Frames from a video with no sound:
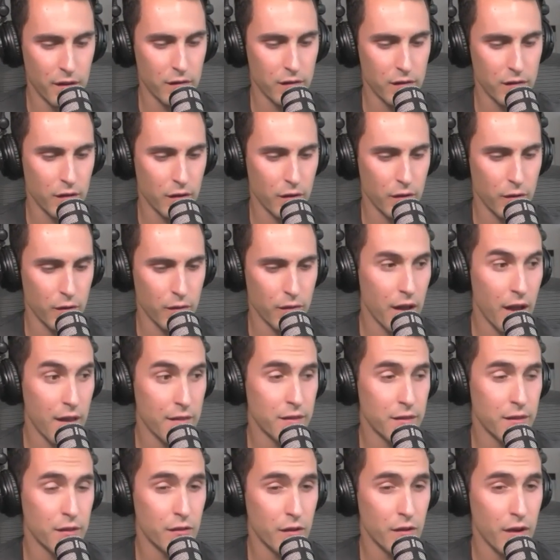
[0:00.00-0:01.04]
So I
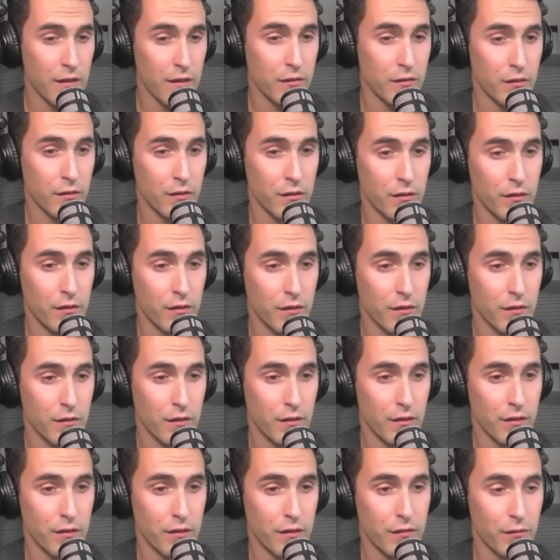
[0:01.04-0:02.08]
think you guys are
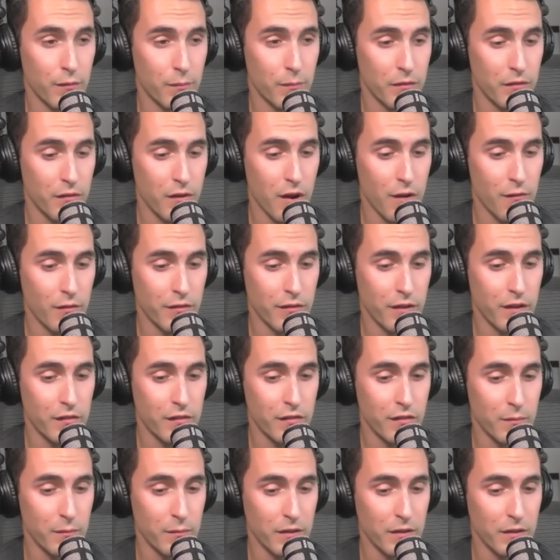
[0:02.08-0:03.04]
at least from this conversation,